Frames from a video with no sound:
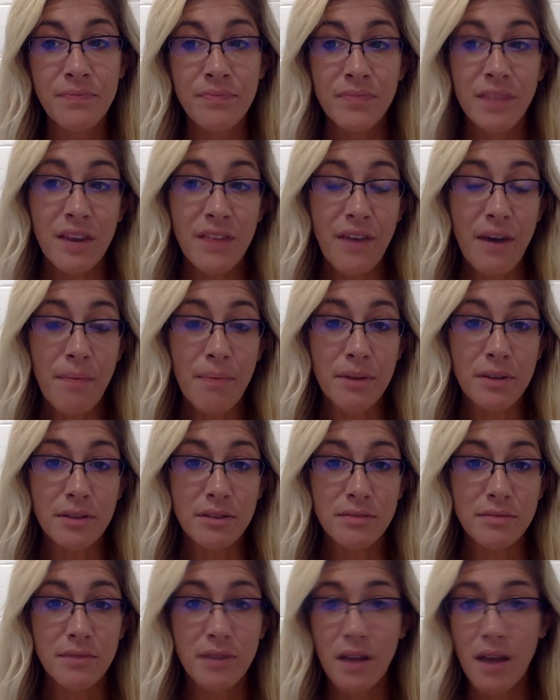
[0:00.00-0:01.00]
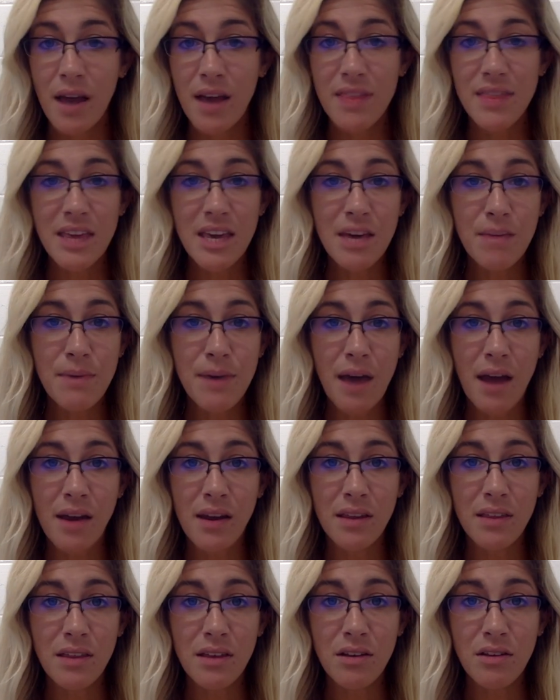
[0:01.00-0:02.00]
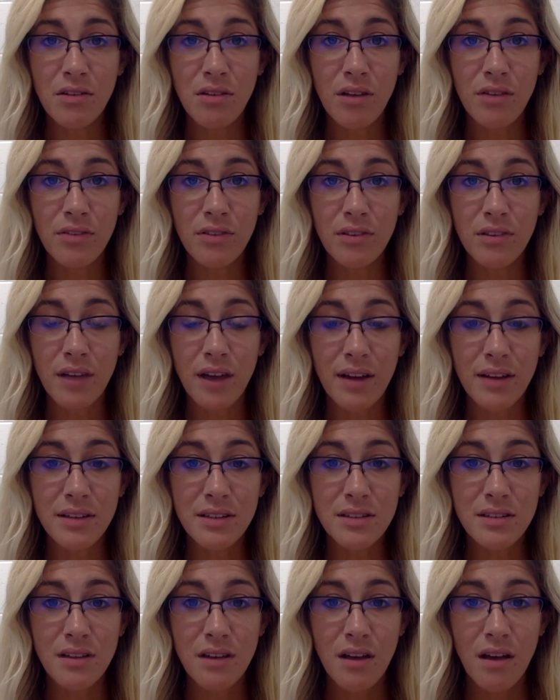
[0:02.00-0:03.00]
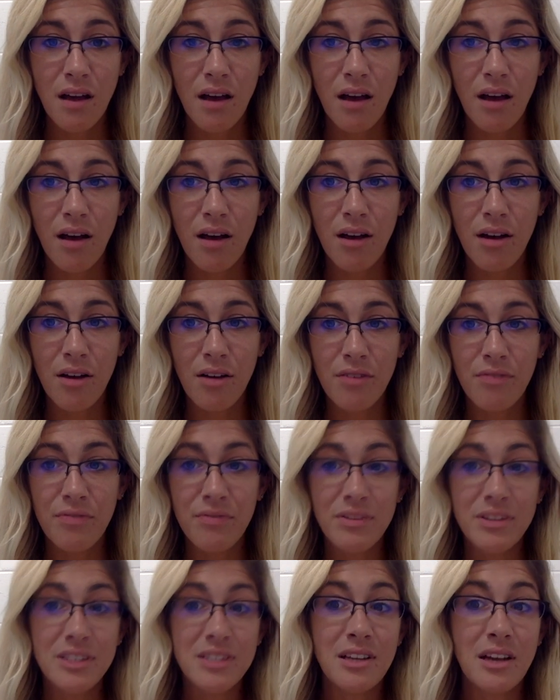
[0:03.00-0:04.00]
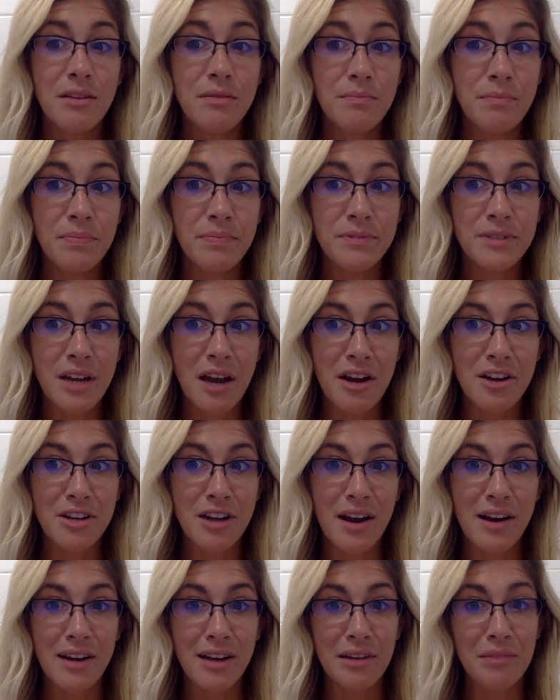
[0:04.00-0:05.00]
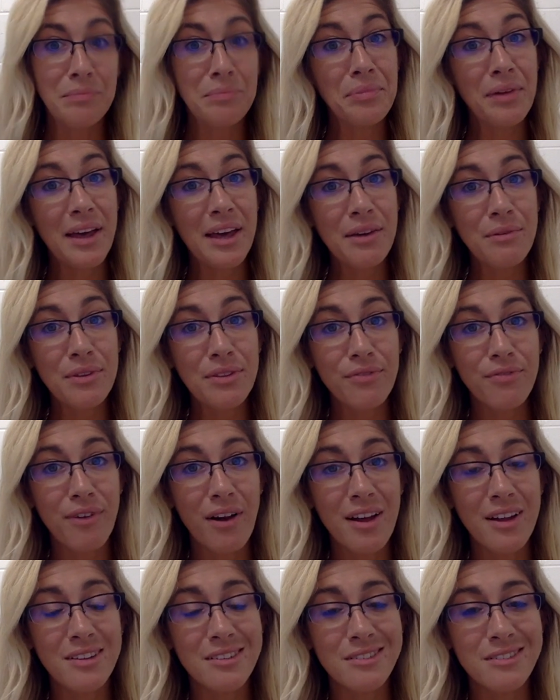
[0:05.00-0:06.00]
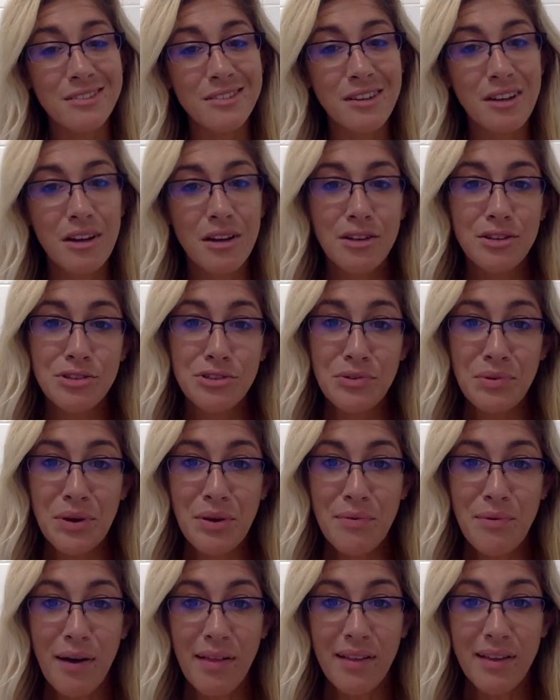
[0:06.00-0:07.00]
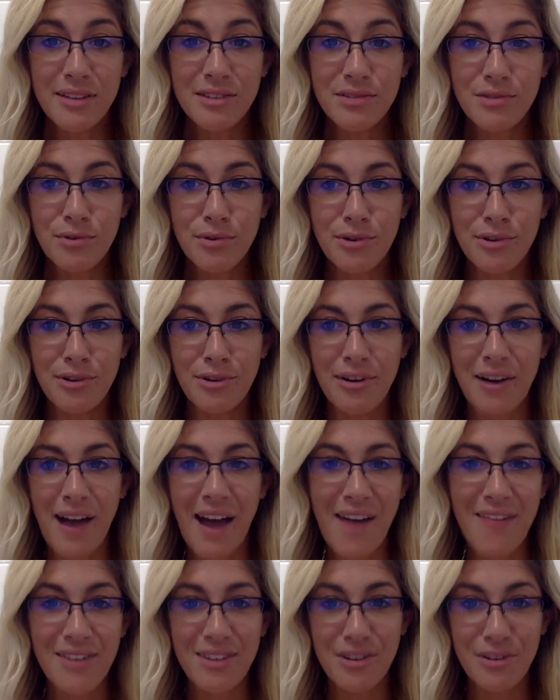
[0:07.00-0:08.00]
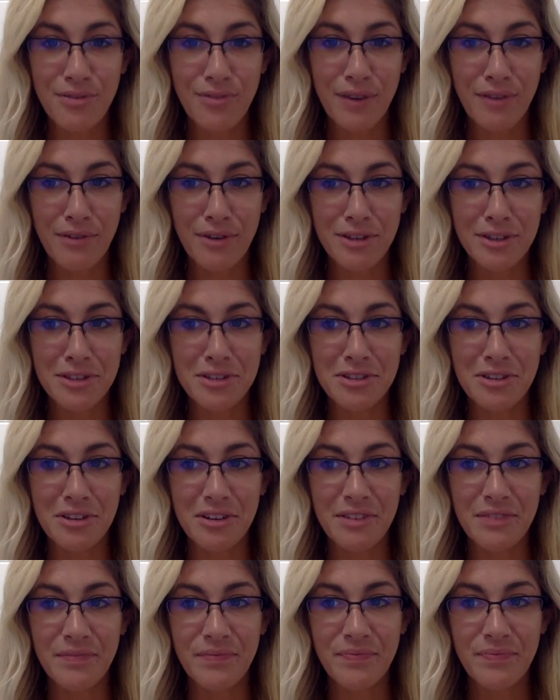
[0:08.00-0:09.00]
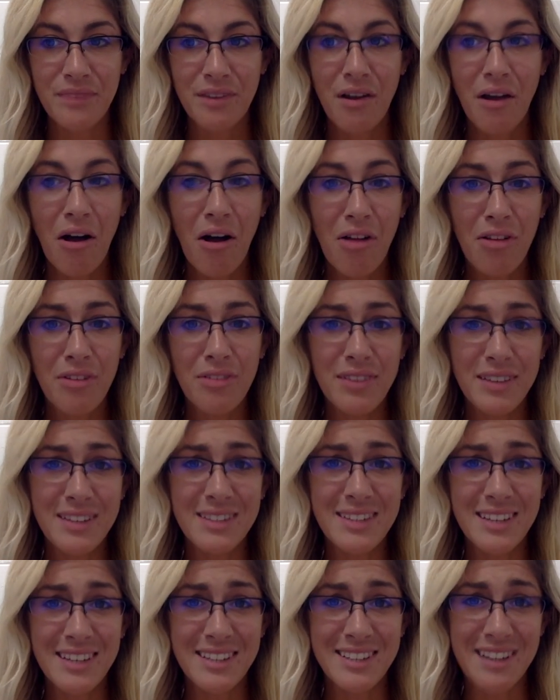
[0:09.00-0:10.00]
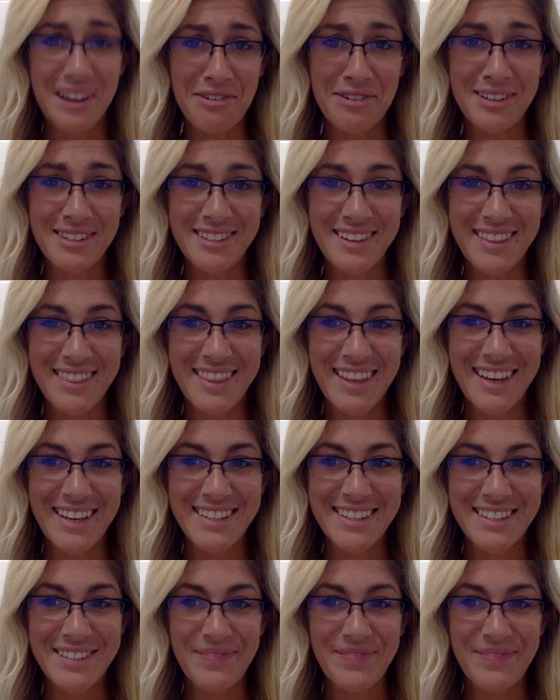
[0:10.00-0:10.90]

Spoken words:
that have happened. And they could be anything along the lines of the sun shining, playing with friends, doing well at school, or having their favorite dessert. All of these things count as good things.